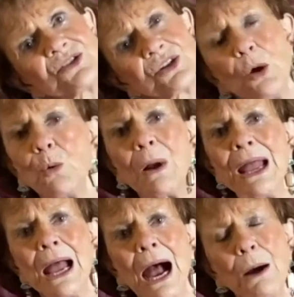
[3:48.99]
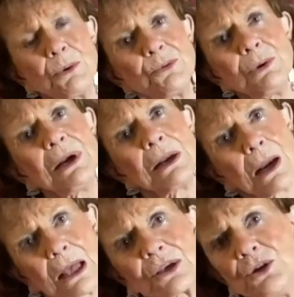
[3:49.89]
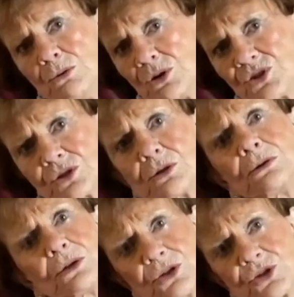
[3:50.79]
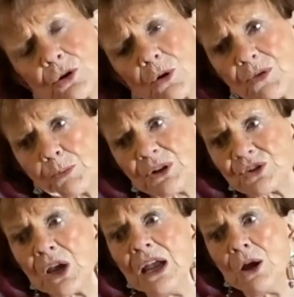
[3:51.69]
So I would really like you to start the preschool."